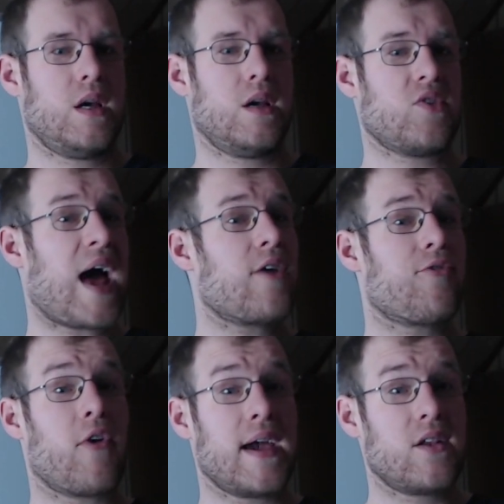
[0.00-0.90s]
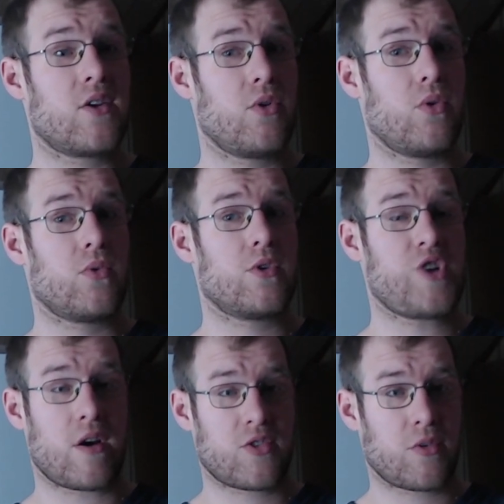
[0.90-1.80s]
is not afraid to
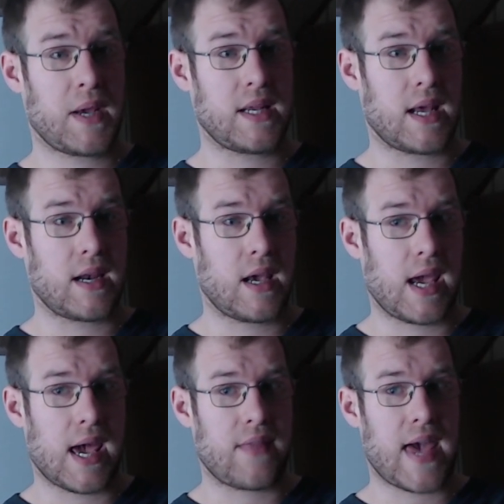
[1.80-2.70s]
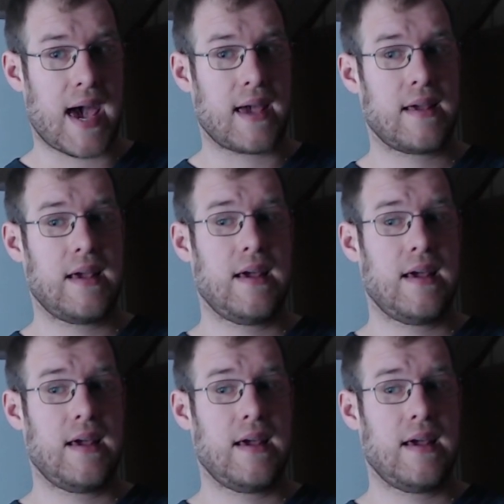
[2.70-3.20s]
share his opinion, and that